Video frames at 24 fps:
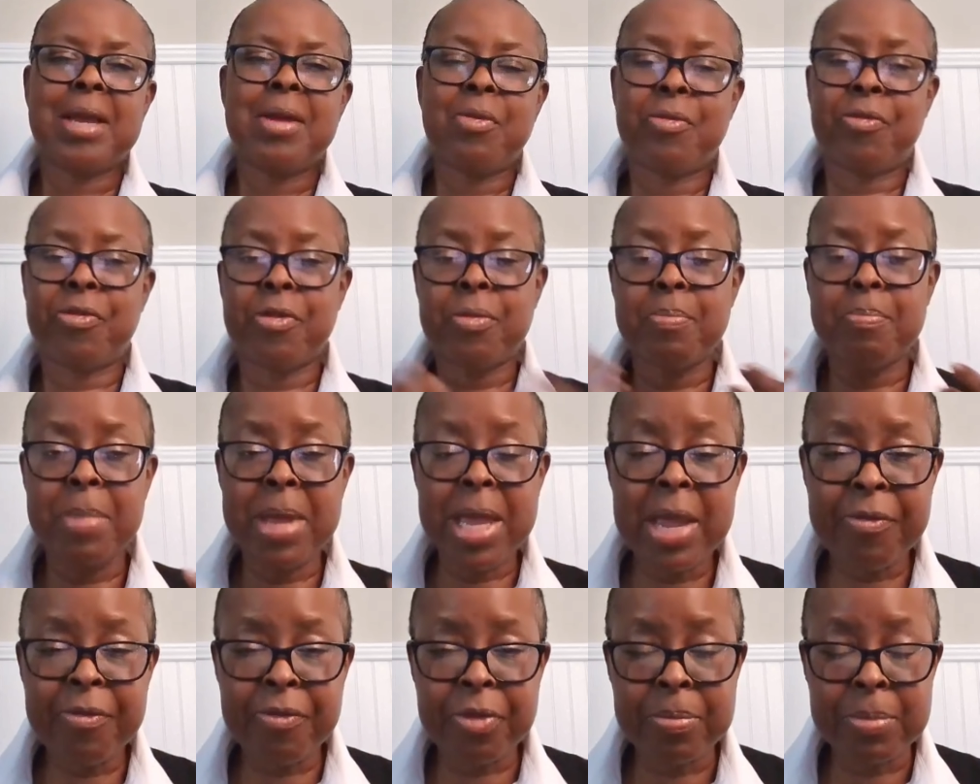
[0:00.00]
for
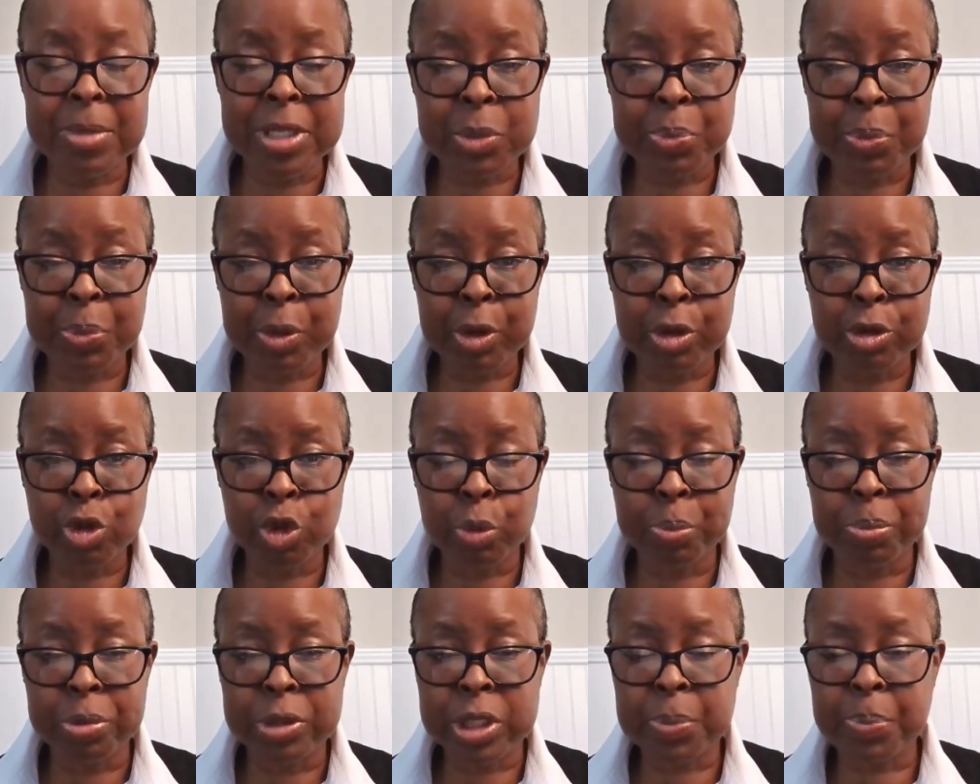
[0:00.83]
me, from a
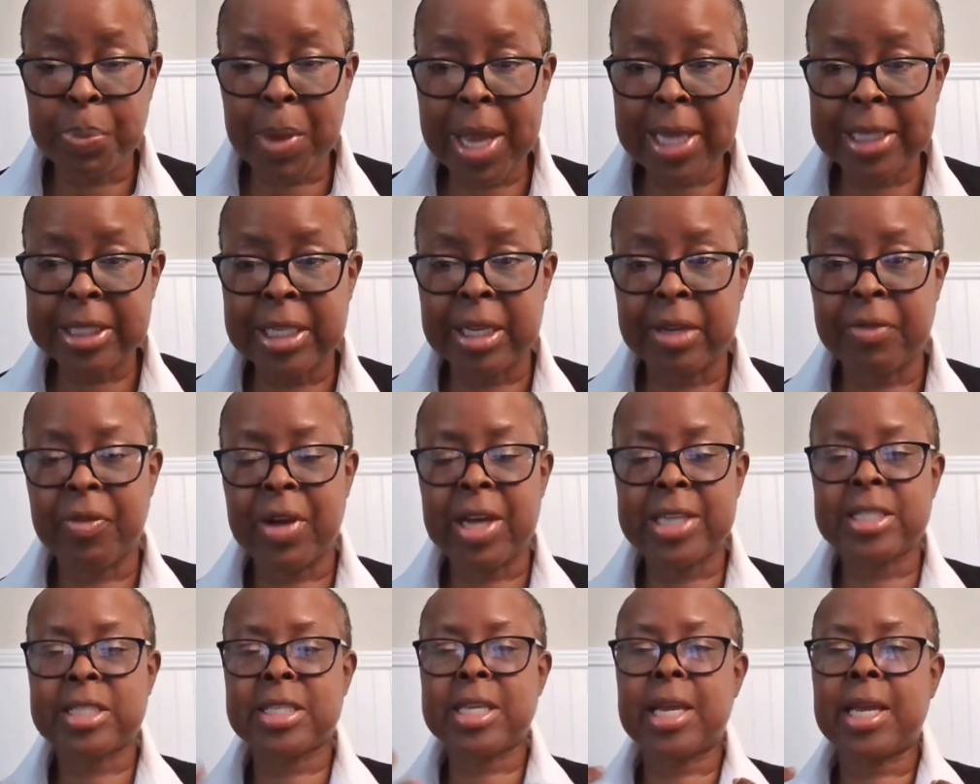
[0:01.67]
spiritual perspective,
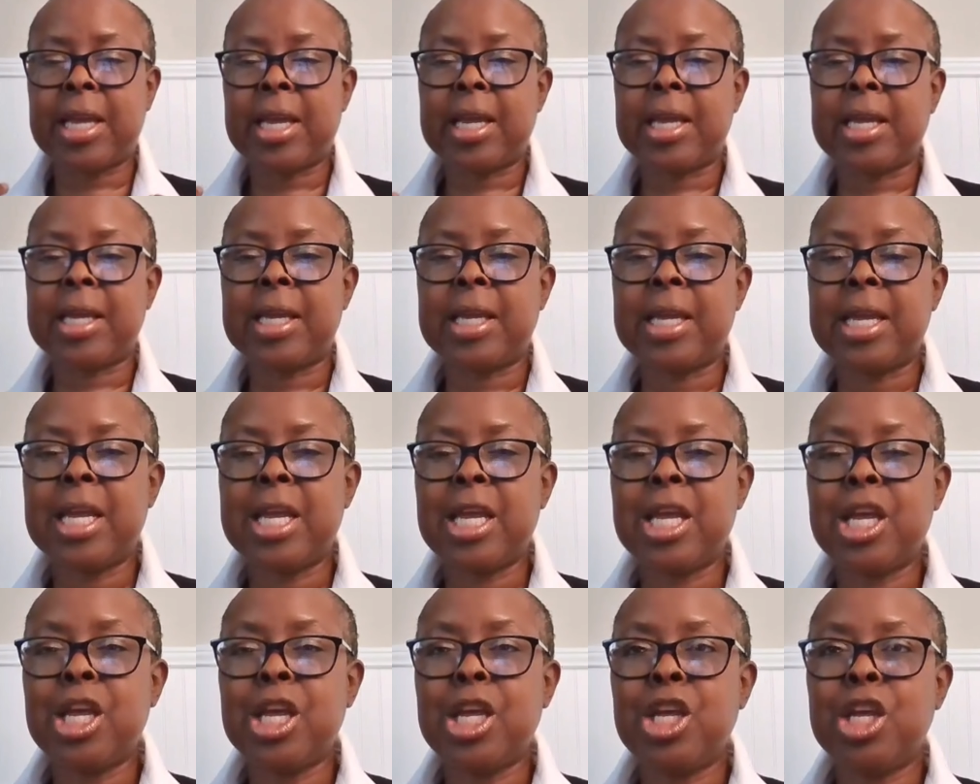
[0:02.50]
I say,
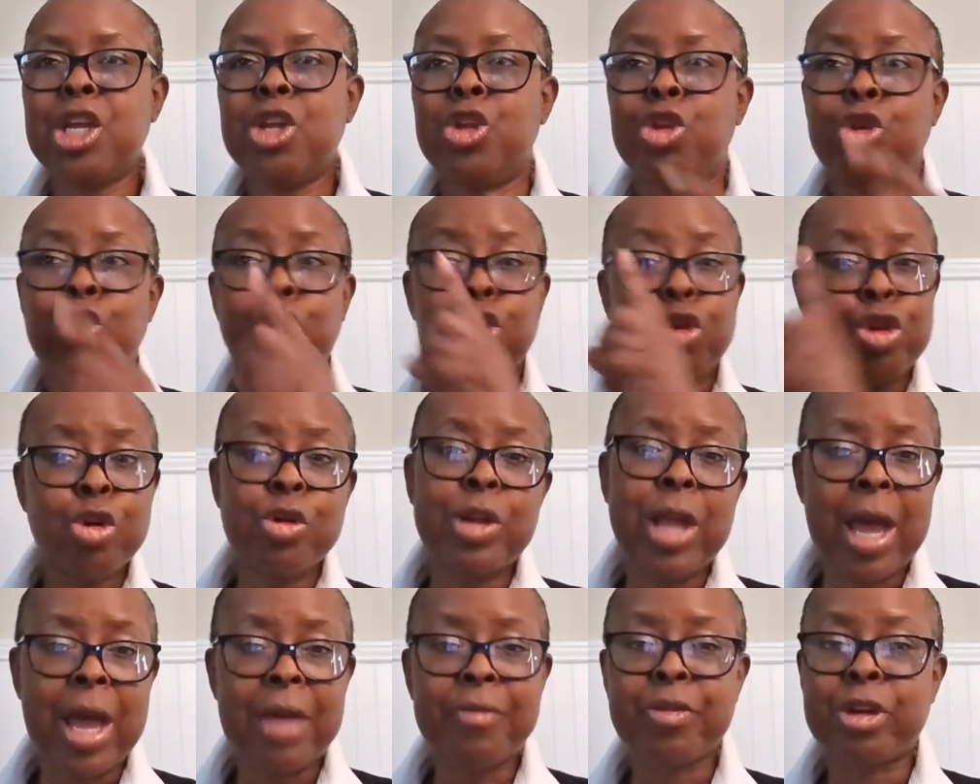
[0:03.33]
you
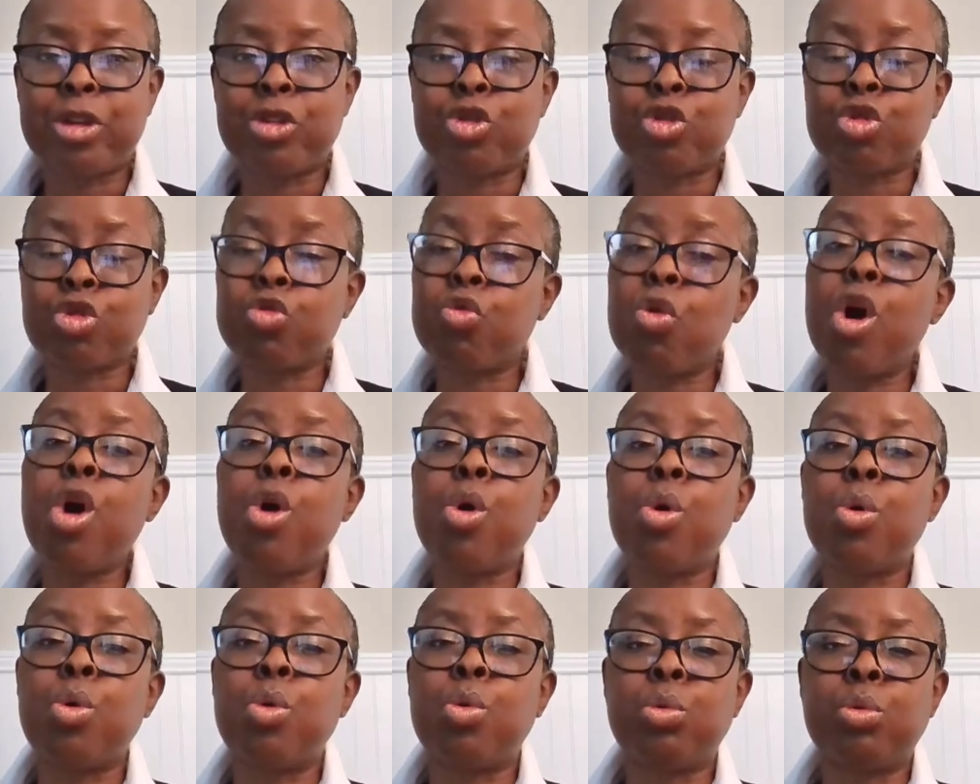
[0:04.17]
don't have
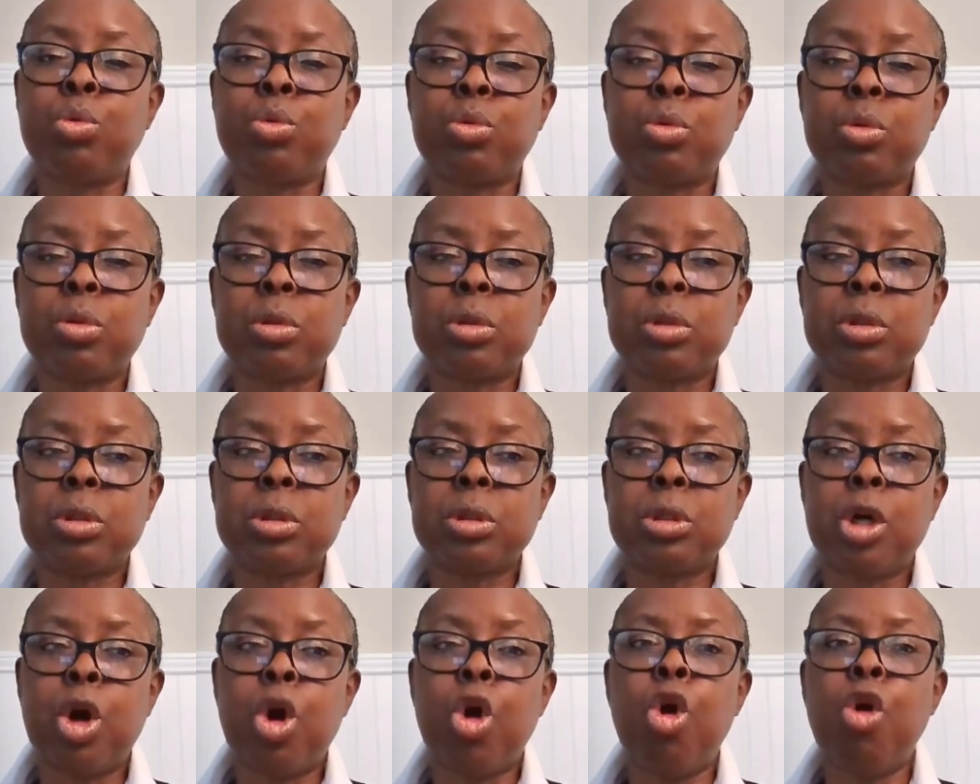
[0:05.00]
control
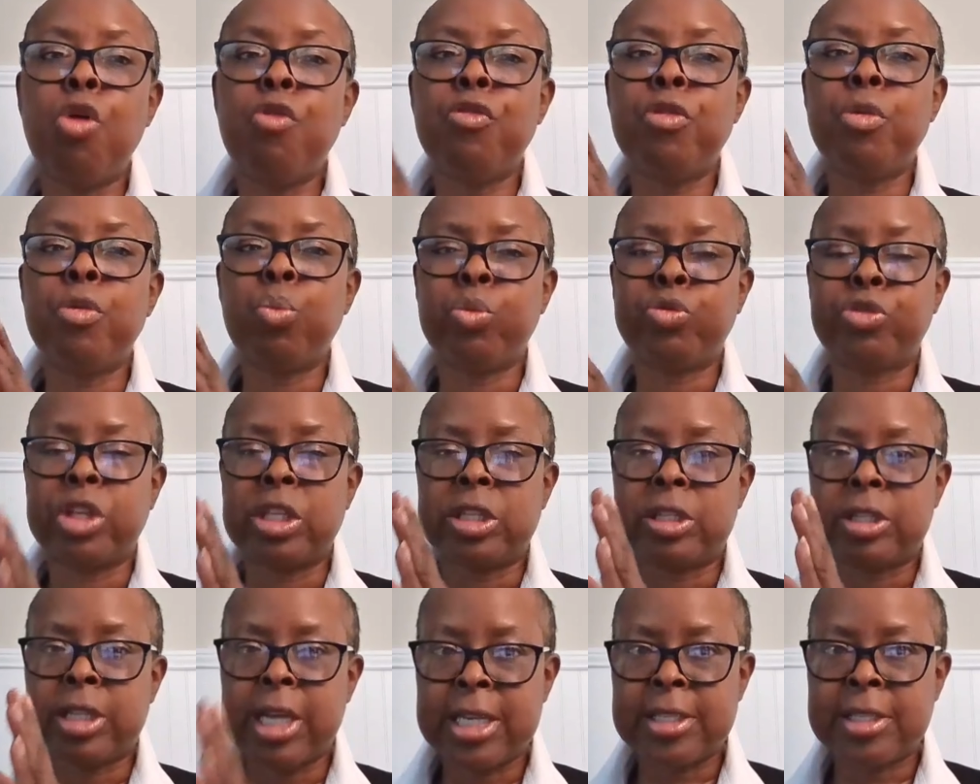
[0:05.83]
over the
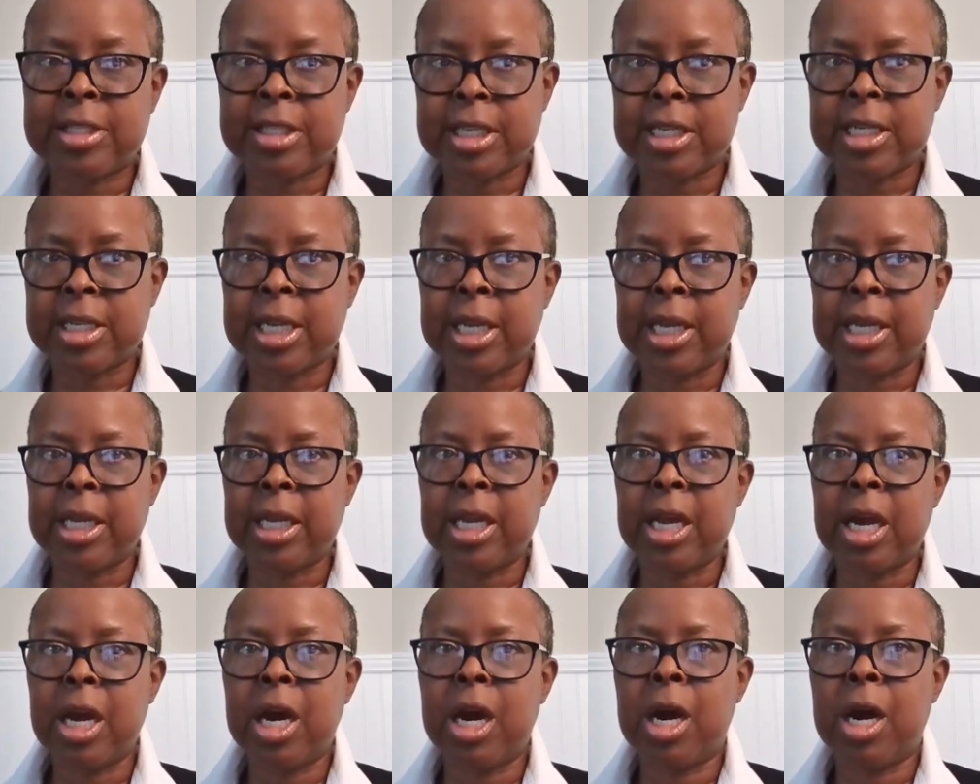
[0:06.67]

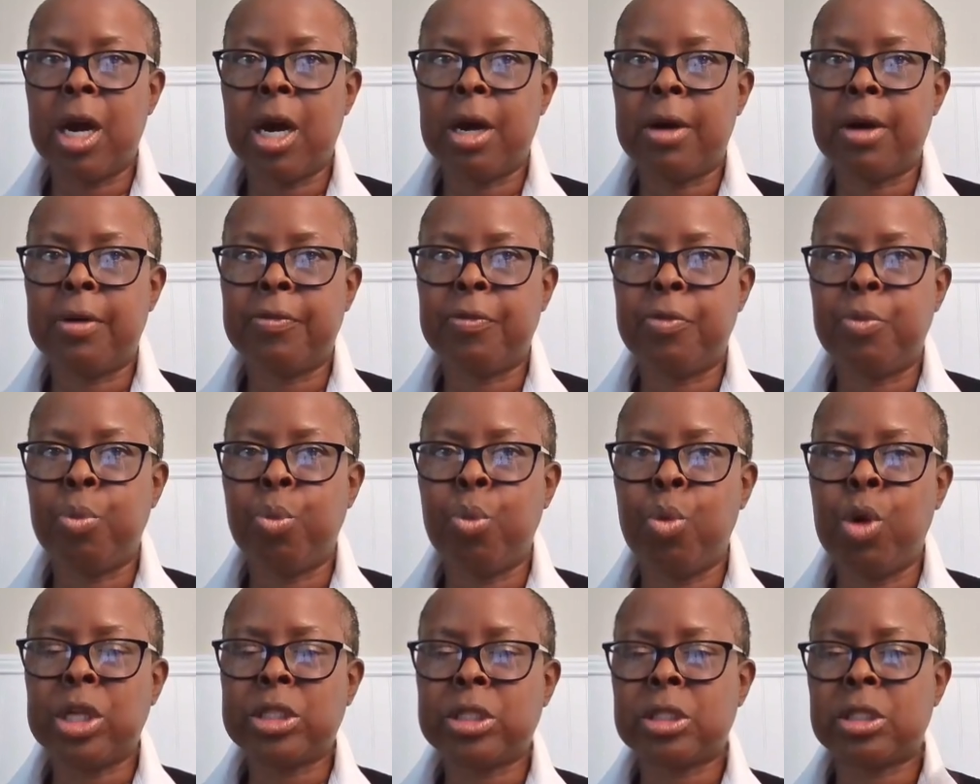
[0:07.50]
destiny of
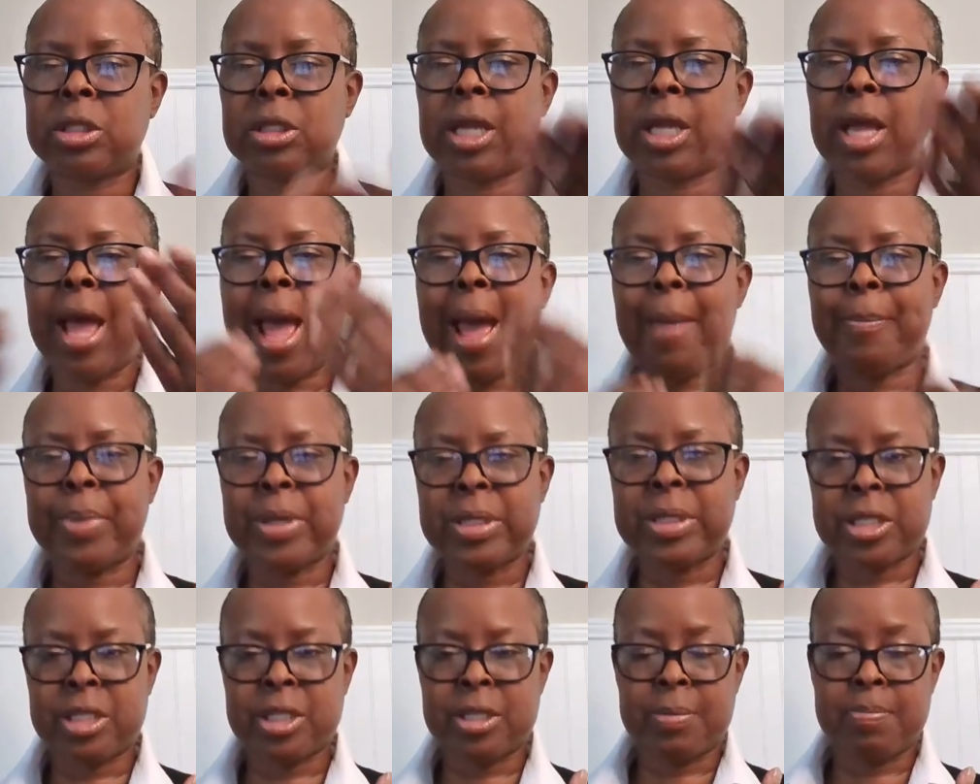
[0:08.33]
what
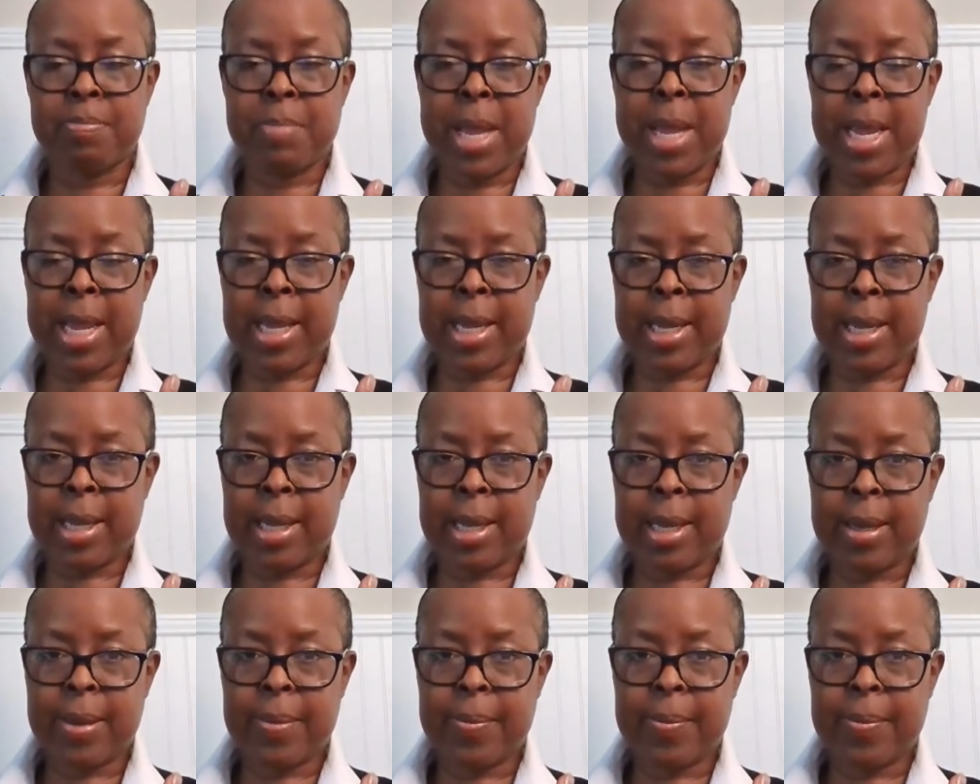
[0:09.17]
happens to me.